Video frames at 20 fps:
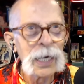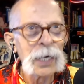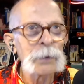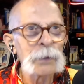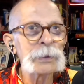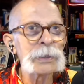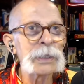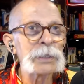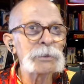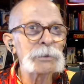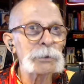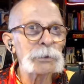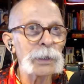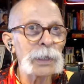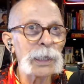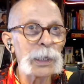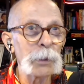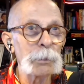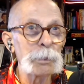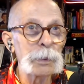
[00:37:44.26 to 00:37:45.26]
when they saw
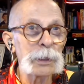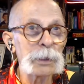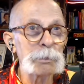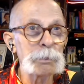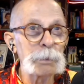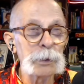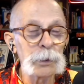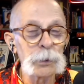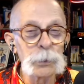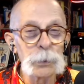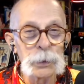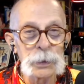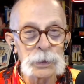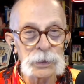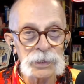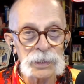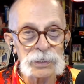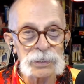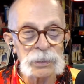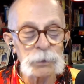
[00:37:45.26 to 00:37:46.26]
how big Bill was,
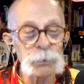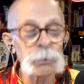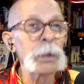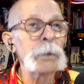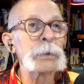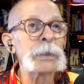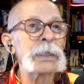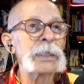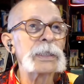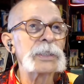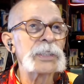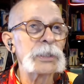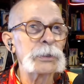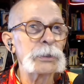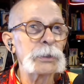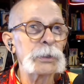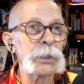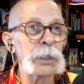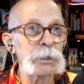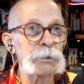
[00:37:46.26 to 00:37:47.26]
they said, "Well, we're going to take
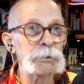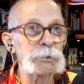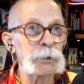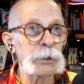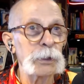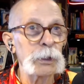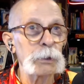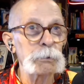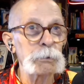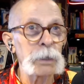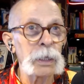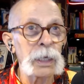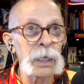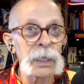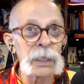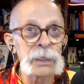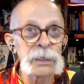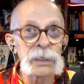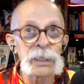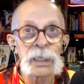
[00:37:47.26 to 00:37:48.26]
you guys for a
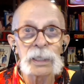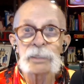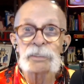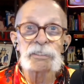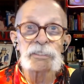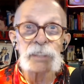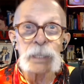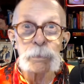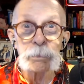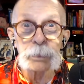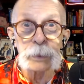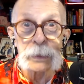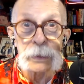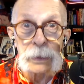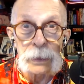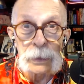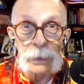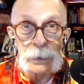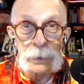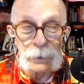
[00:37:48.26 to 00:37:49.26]
ride
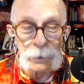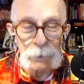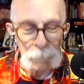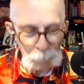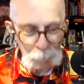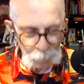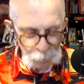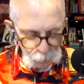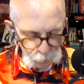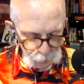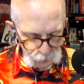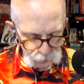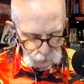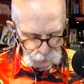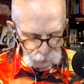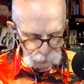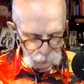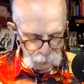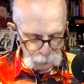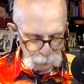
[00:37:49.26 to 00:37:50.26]
separately."
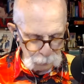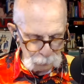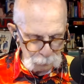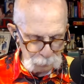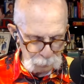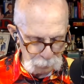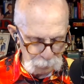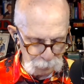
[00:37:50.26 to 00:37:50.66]
So